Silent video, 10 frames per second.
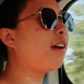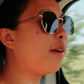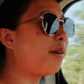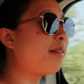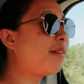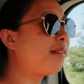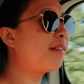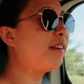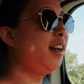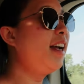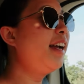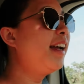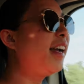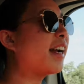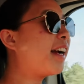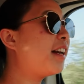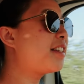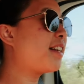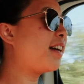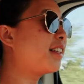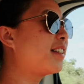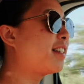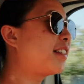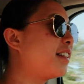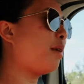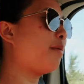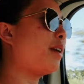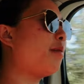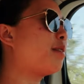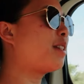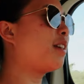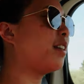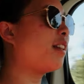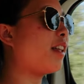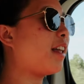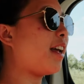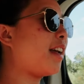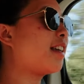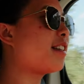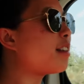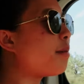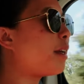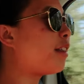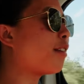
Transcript: So it kind of sucks. Maybe I'm still like semi in